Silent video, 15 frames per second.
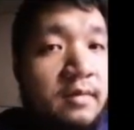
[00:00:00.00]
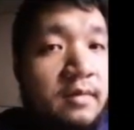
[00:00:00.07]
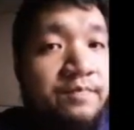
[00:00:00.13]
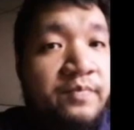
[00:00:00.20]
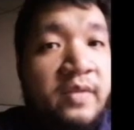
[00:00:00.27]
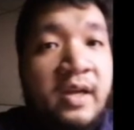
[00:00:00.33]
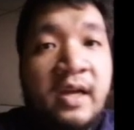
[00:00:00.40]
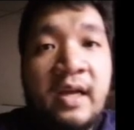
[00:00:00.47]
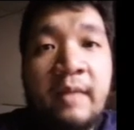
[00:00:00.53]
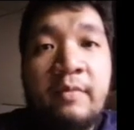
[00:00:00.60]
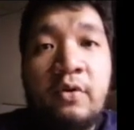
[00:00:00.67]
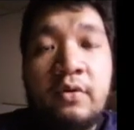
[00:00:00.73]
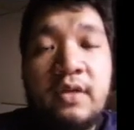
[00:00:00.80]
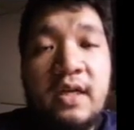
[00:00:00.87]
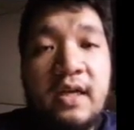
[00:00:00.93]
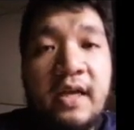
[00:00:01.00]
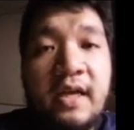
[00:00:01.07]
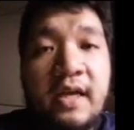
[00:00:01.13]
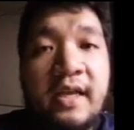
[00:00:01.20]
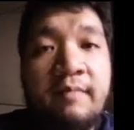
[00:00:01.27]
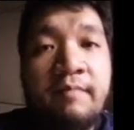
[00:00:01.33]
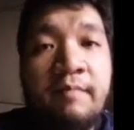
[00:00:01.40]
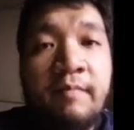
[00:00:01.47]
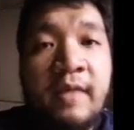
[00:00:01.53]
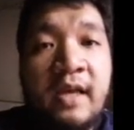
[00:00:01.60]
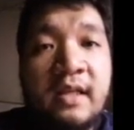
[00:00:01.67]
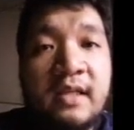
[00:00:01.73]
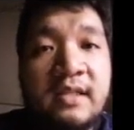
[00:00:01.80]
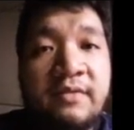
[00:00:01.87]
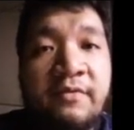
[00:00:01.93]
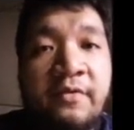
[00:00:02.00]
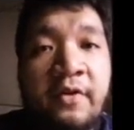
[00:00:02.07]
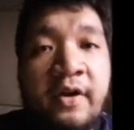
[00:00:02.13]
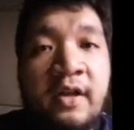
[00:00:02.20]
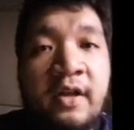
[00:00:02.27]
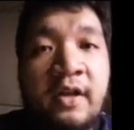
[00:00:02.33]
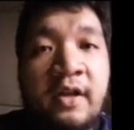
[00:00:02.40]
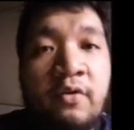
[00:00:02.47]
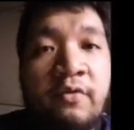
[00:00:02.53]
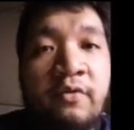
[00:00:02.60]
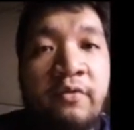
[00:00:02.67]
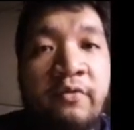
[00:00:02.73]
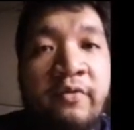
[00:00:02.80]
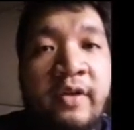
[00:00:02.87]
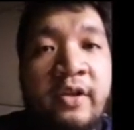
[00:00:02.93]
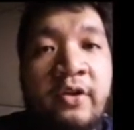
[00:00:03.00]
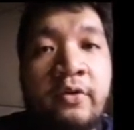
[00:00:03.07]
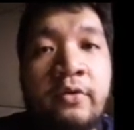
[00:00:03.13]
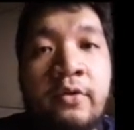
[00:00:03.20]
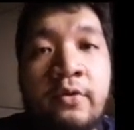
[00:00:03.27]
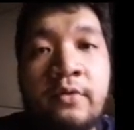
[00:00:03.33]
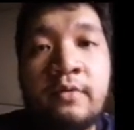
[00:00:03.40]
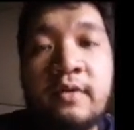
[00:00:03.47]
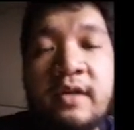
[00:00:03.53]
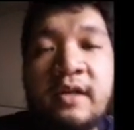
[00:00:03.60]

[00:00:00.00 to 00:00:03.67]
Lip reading: Yeah, I don't think I can make this a very long video though.